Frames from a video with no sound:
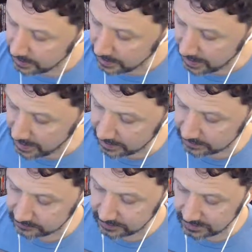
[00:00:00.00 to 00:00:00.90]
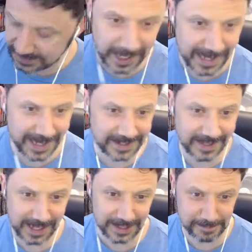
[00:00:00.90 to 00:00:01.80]
and he had
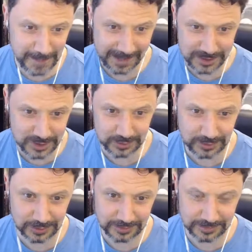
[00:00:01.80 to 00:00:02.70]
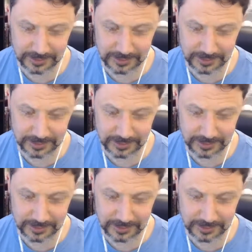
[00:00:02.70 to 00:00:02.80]
a magical